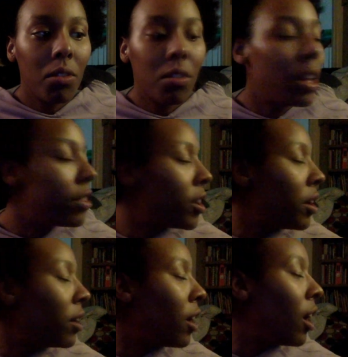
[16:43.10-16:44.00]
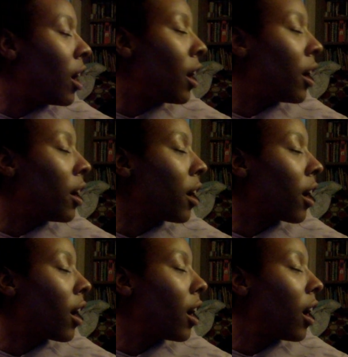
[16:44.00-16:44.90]
that there are
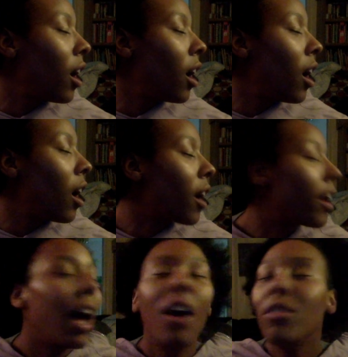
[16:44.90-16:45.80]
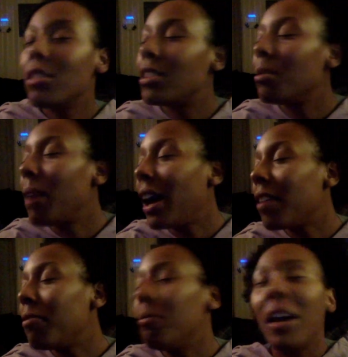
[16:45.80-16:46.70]
countless amount
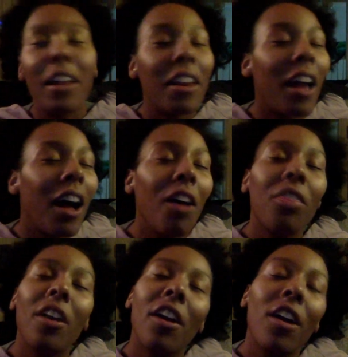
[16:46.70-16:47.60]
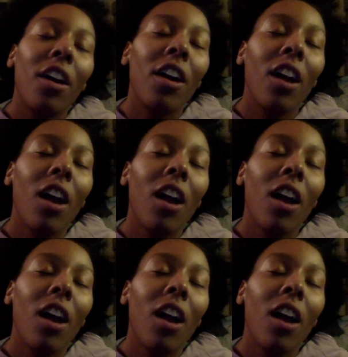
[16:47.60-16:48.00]
of men out there